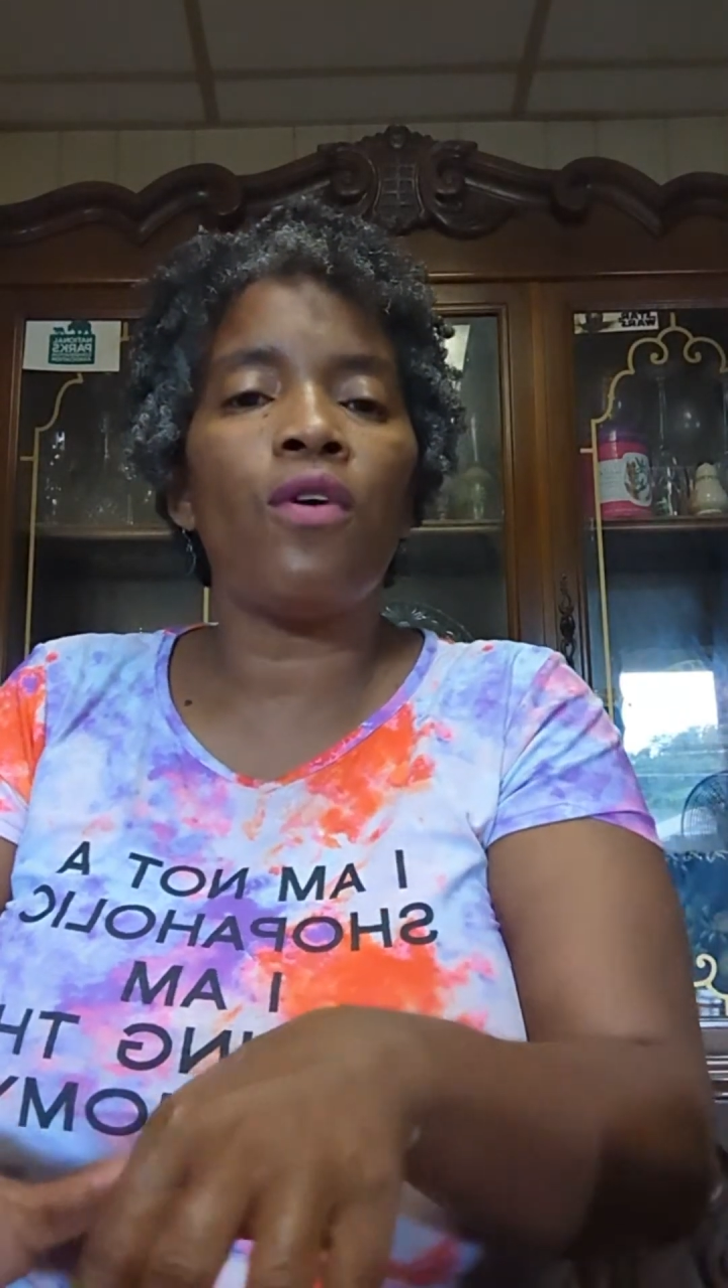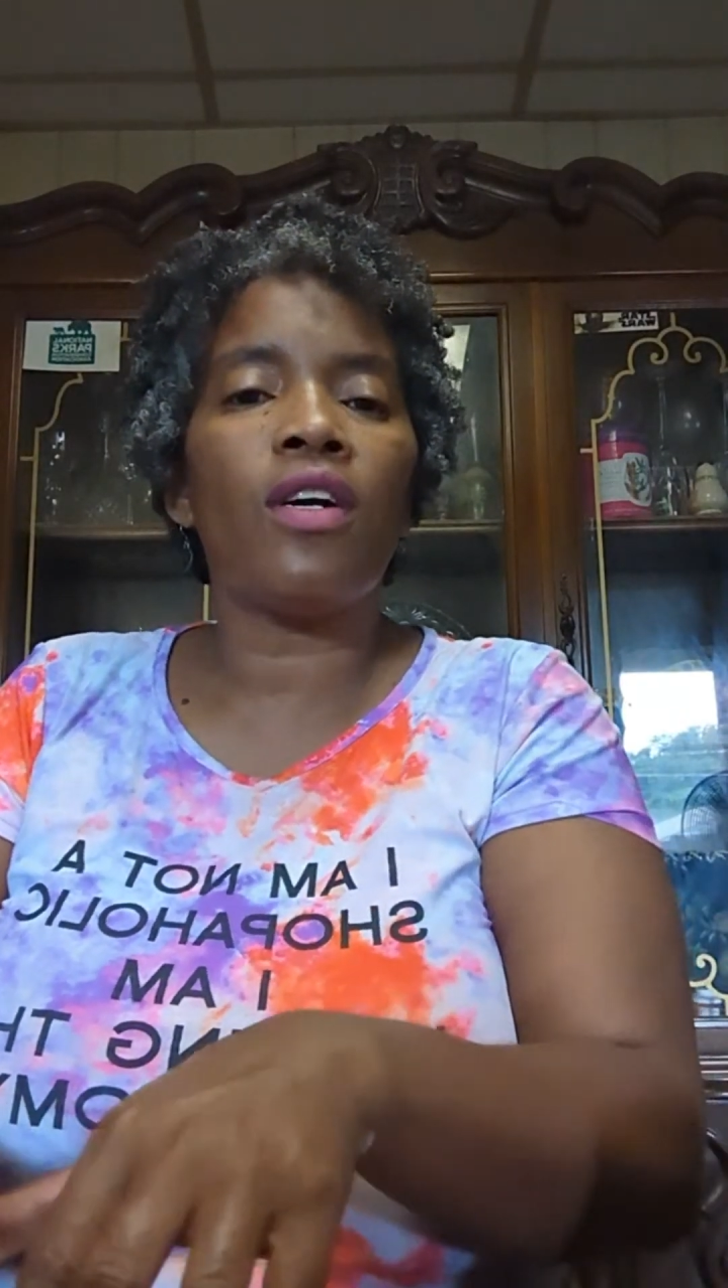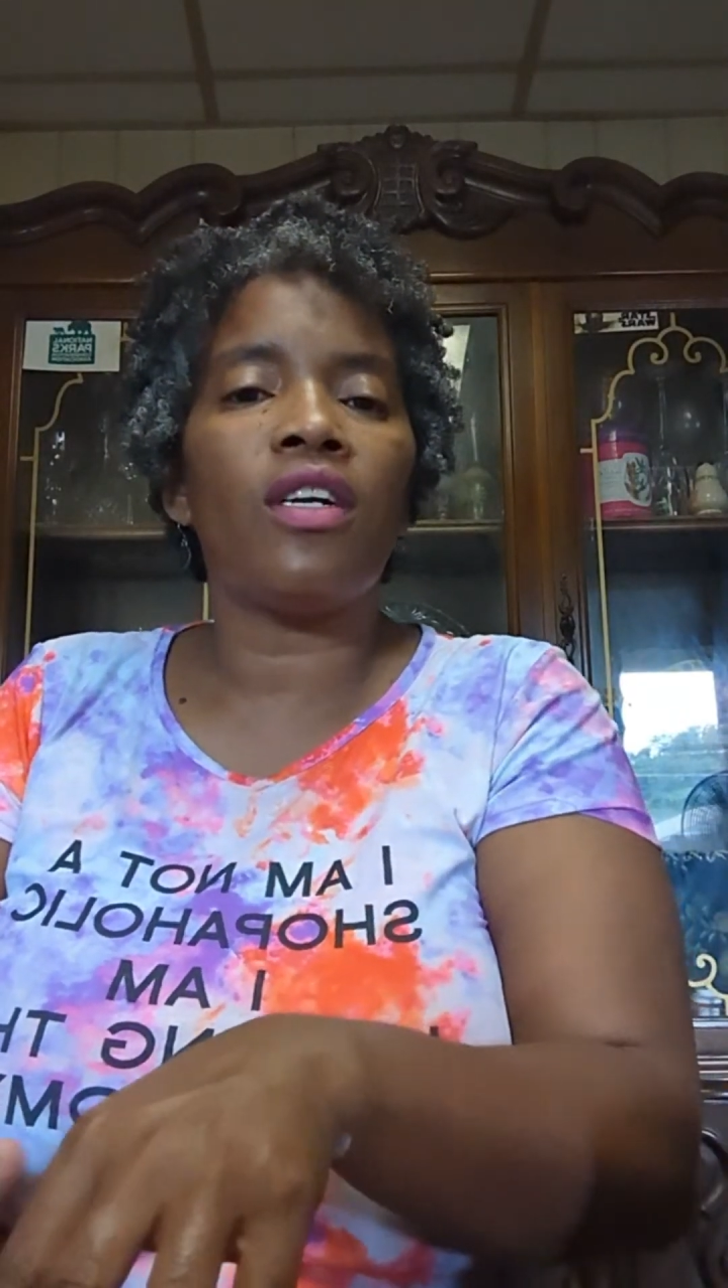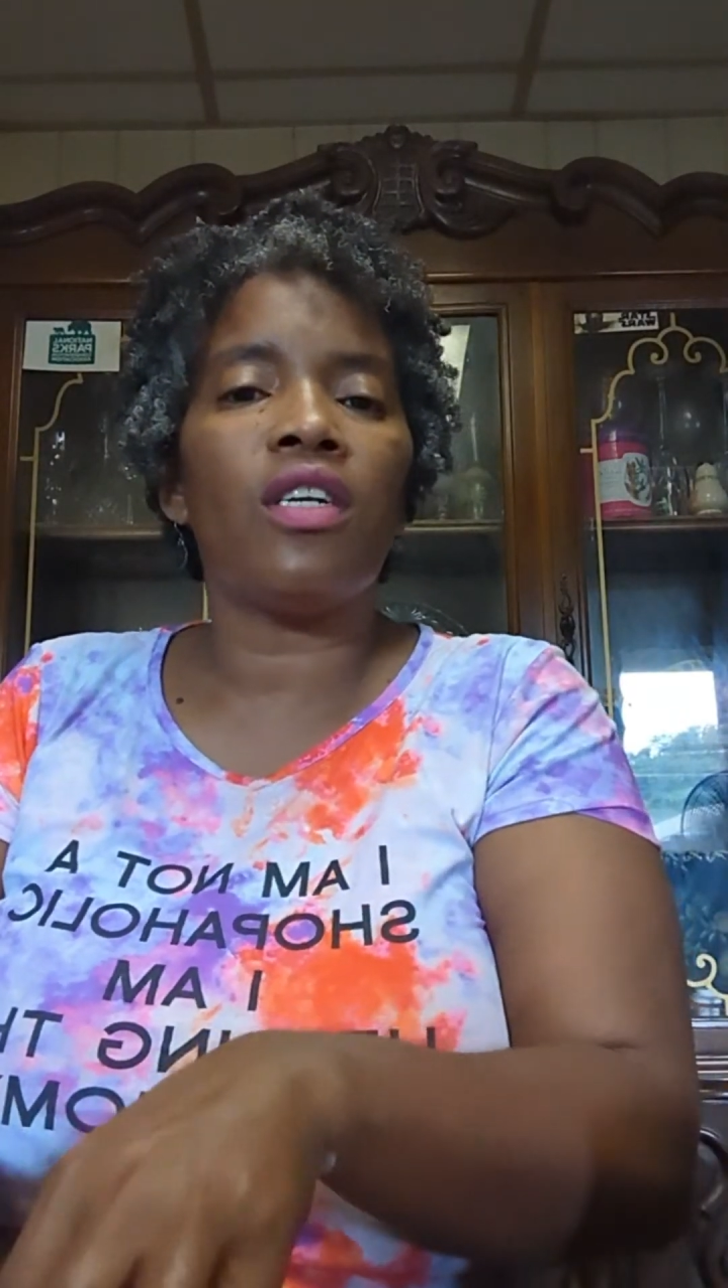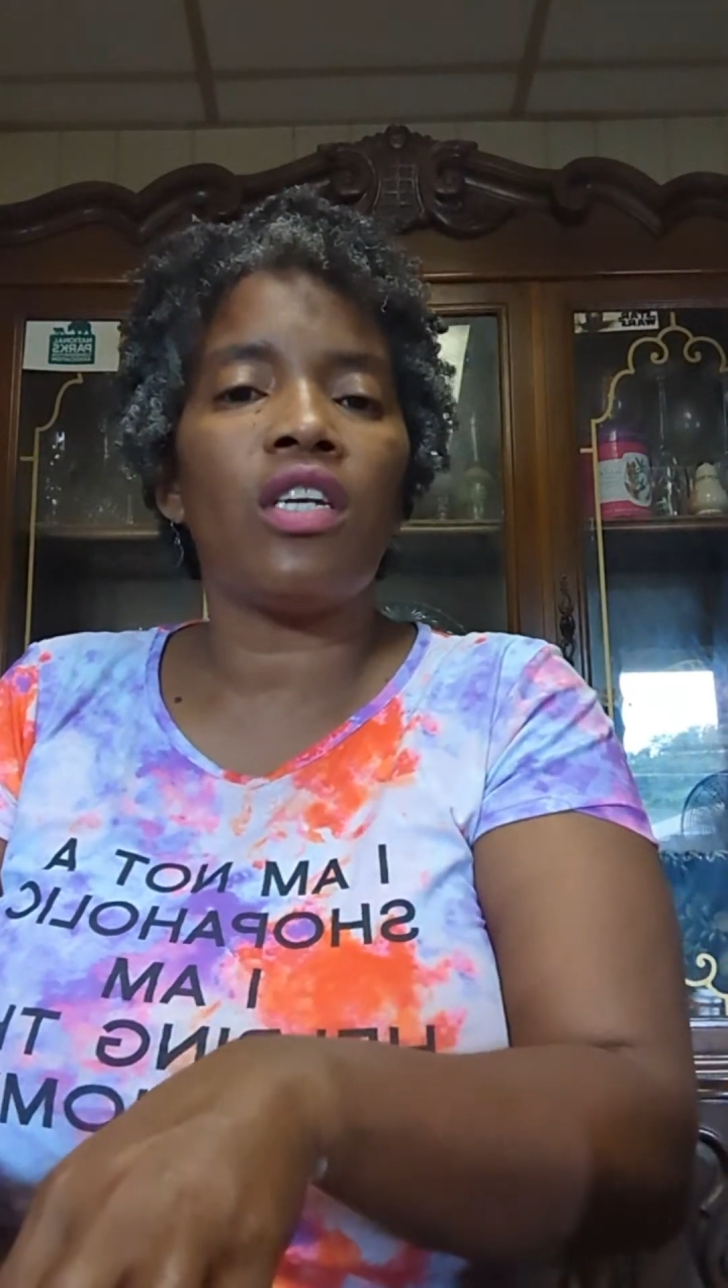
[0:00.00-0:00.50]
and
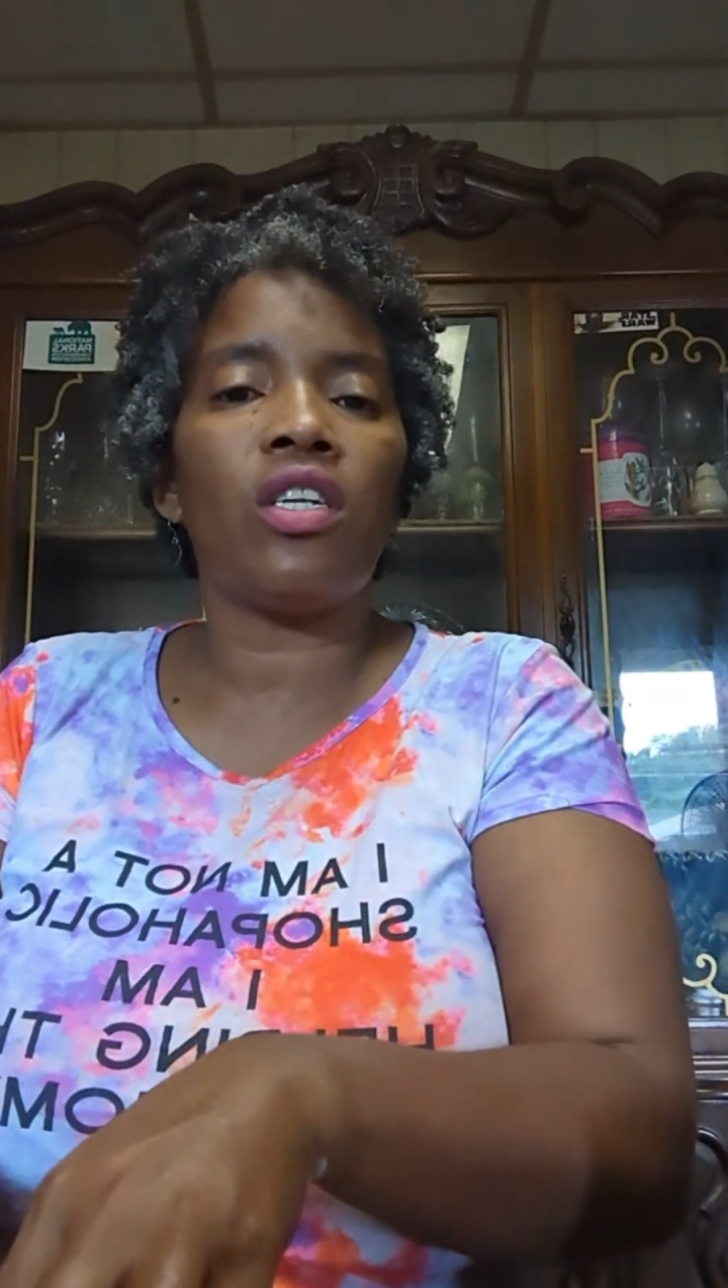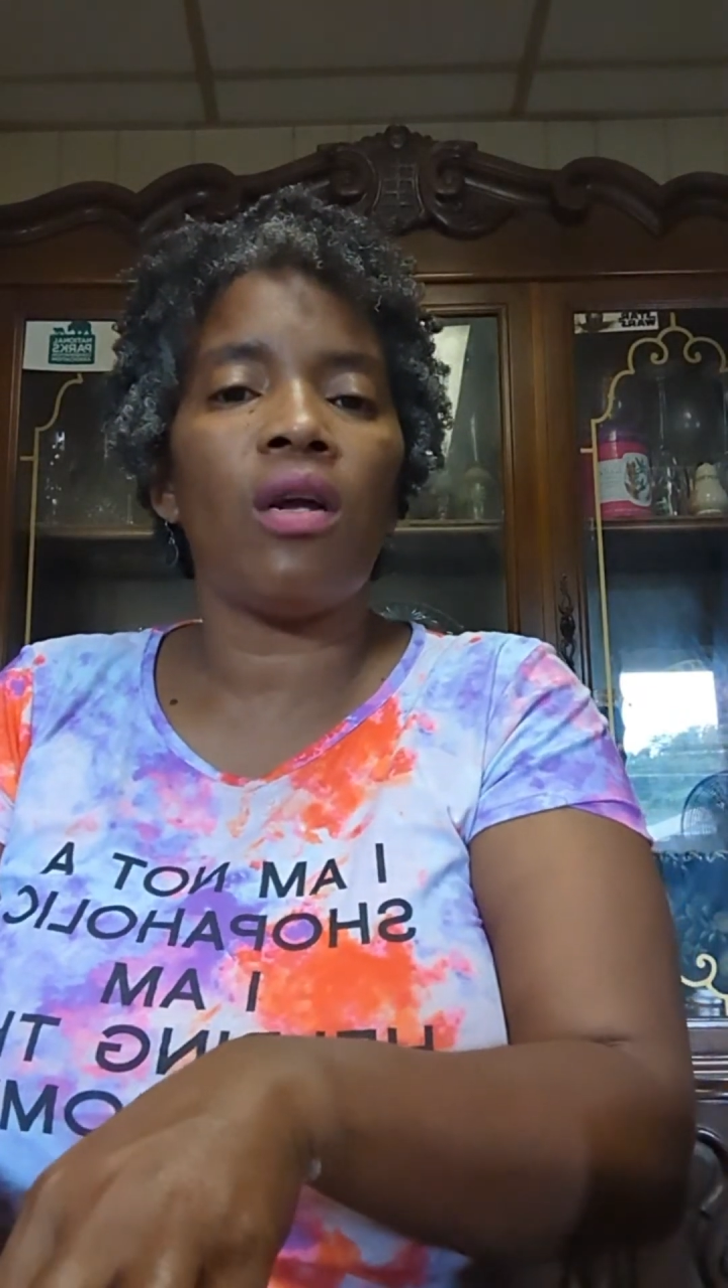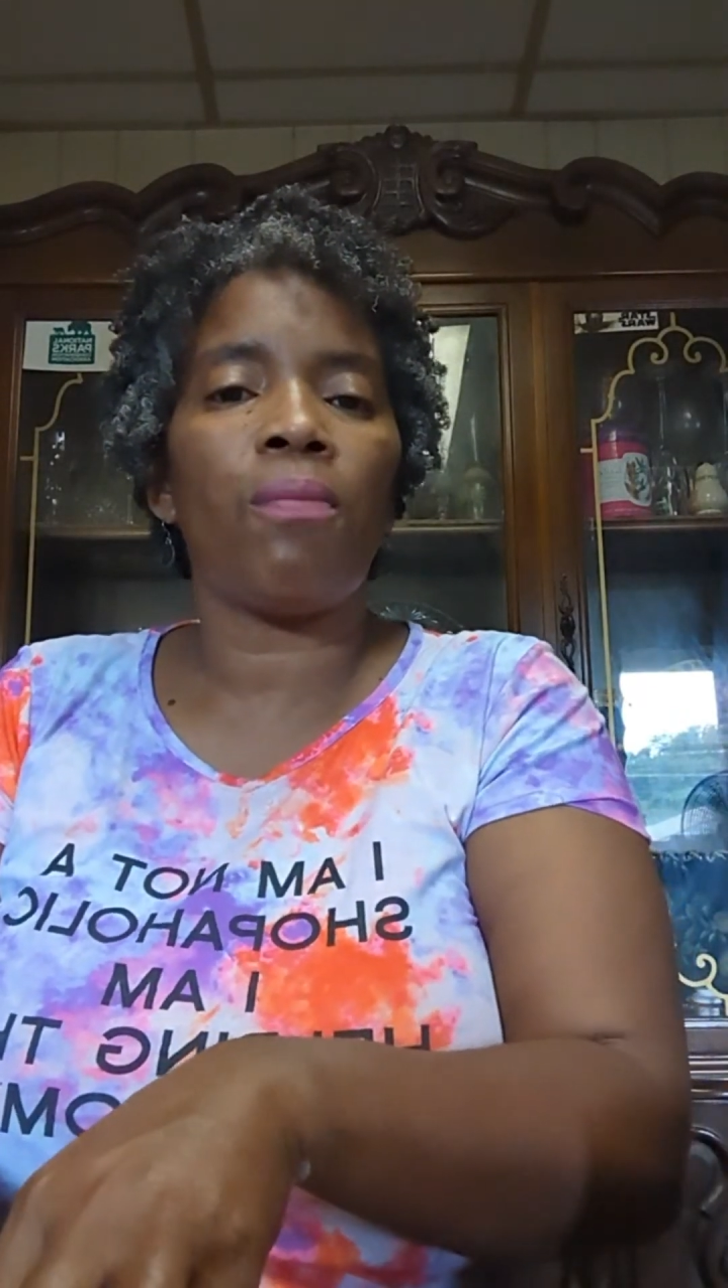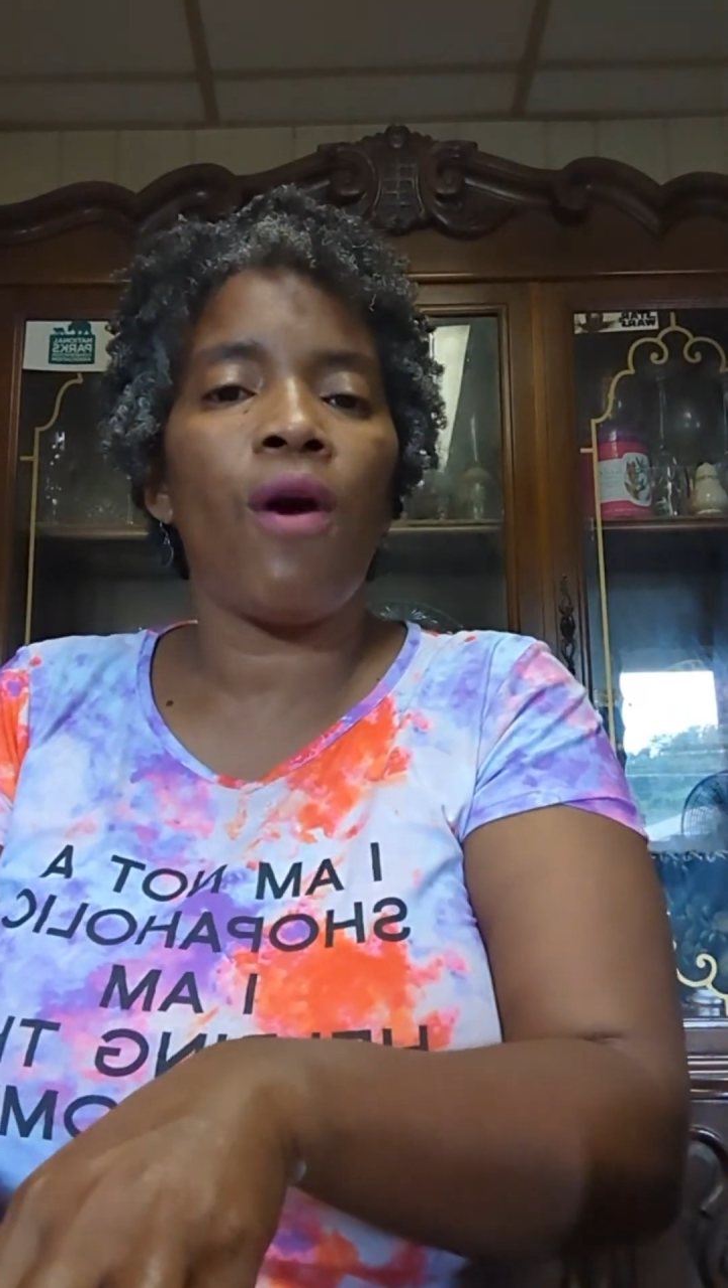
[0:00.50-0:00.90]
conditioning